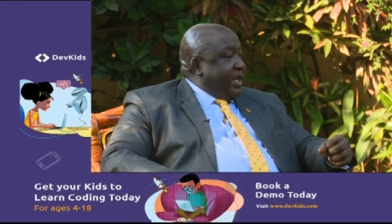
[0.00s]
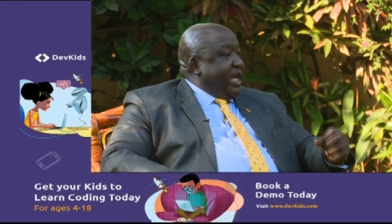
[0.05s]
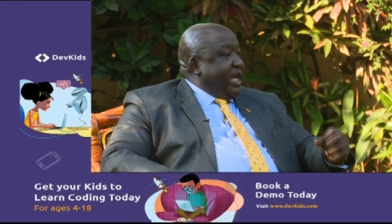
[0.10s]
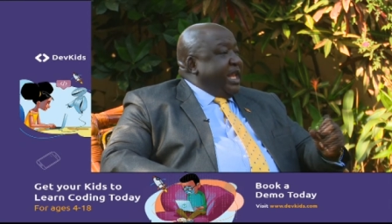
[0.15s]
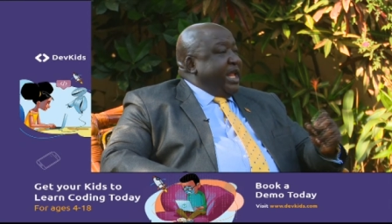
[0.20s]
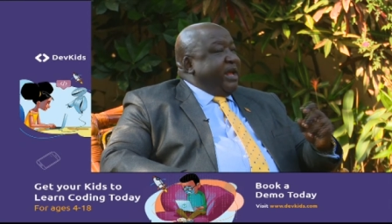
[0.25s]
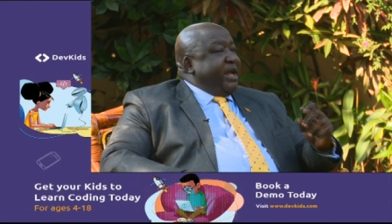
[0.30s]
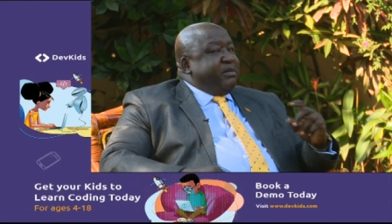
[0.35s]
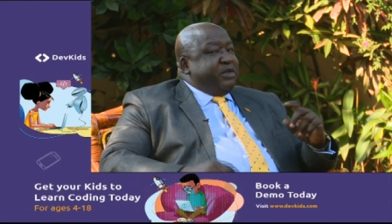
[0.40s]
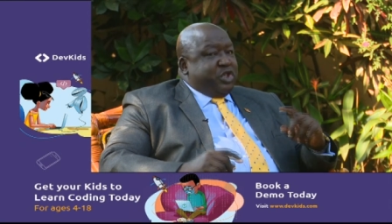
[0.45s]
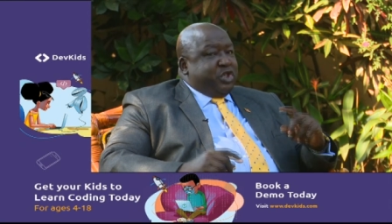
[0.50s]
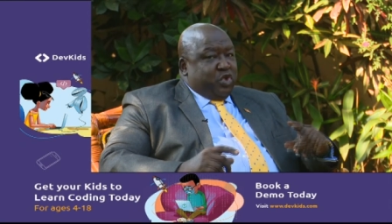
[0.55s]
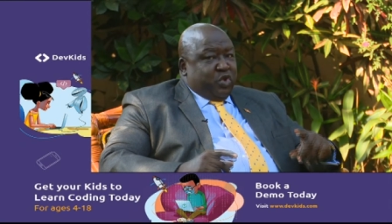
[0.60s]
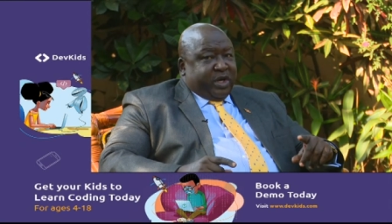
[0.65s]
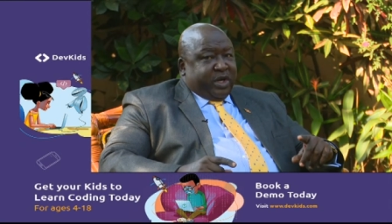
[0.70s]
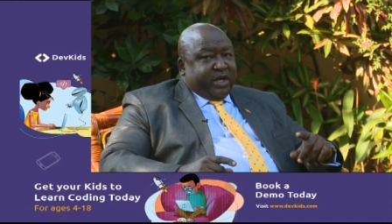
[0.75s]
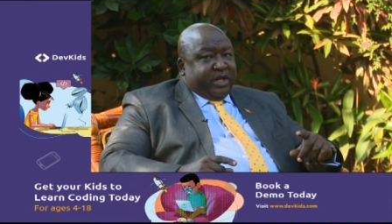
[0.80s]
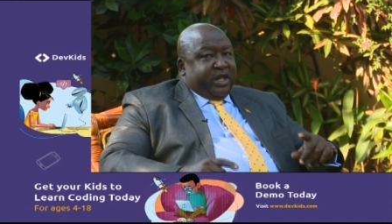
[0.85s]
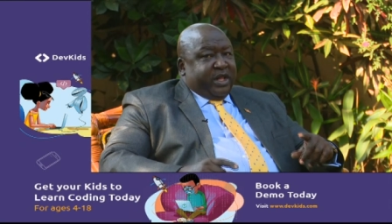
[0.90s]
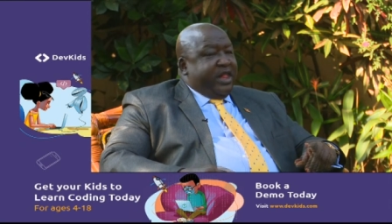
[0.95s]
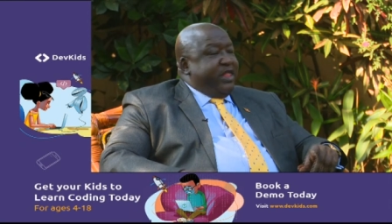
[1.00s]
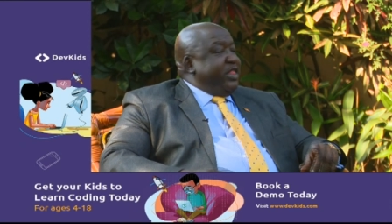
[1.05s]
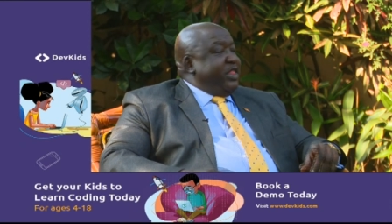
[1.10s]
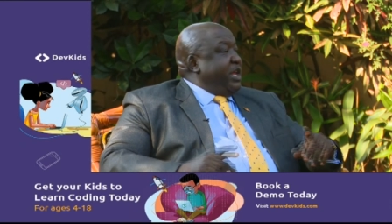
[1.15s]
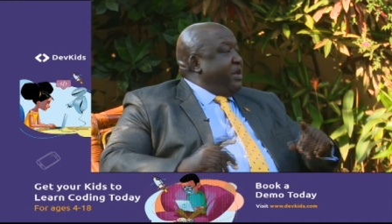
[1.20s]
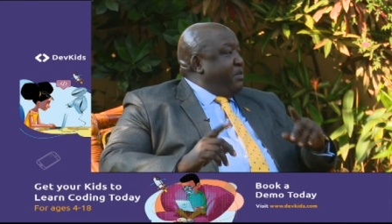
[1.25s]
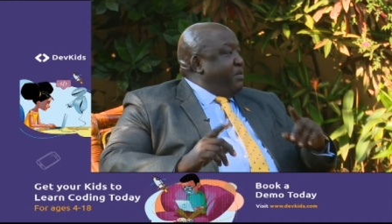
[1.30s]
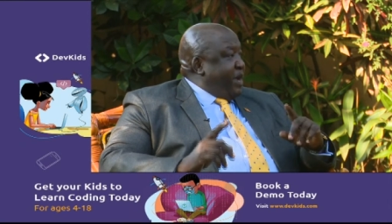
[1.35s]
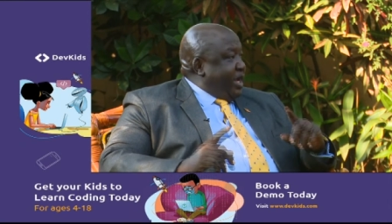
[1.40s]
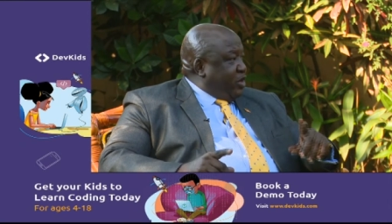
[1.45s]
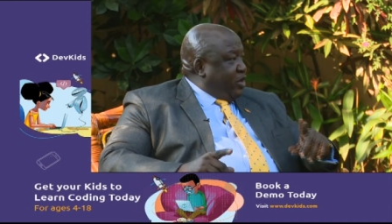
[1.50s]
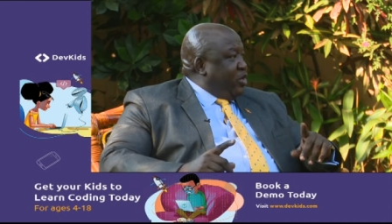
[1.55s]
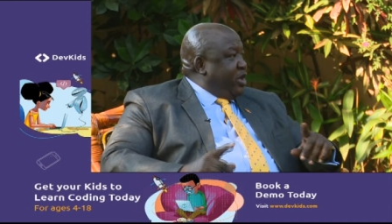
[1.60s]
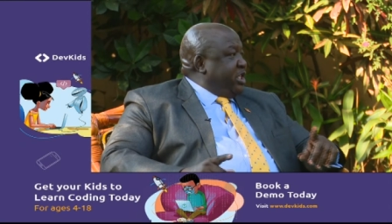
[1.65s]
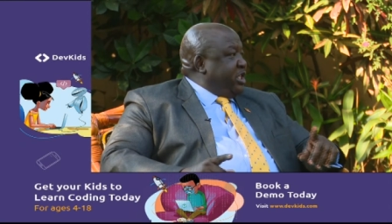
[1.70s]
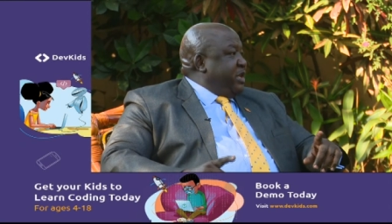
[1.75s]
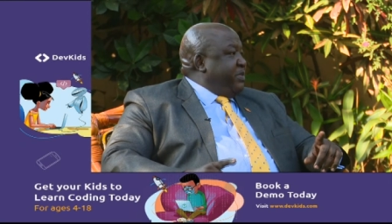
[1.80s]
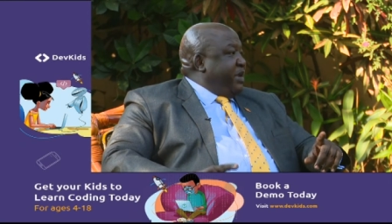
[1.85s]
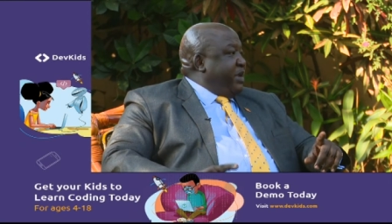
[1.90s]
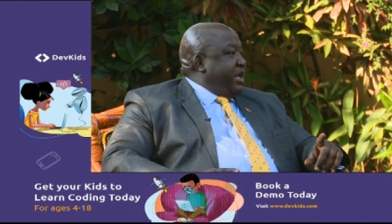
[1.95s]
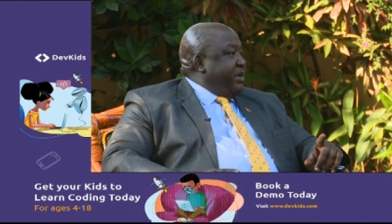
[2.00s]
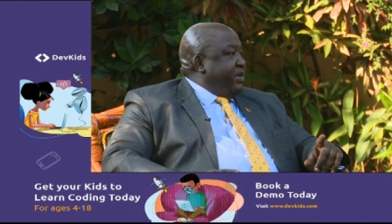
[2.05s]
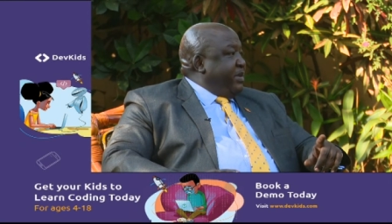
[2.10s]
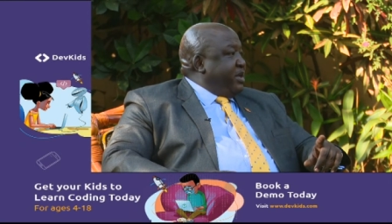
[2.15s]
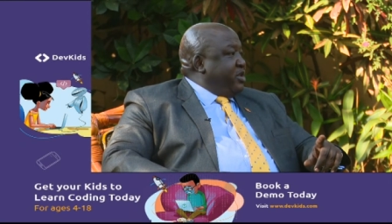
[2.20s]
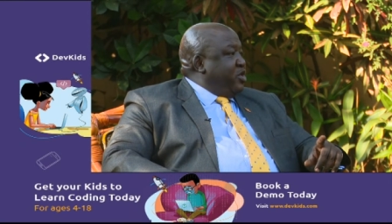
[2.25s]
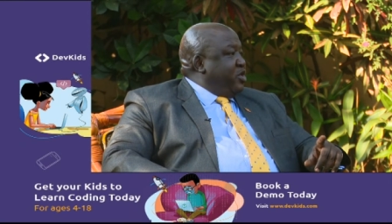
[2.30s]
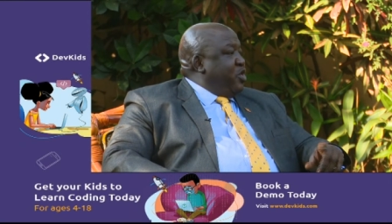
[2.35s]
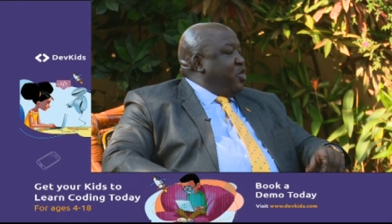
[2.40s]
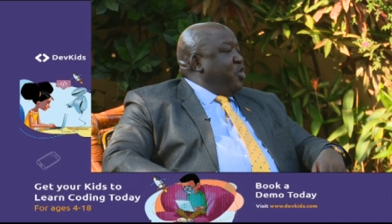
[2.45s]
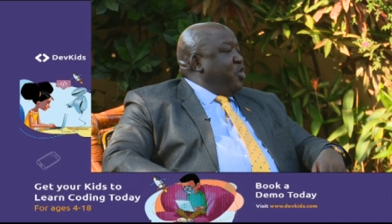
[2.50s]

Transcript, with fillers: And I am sure that my colleagues in Parliament,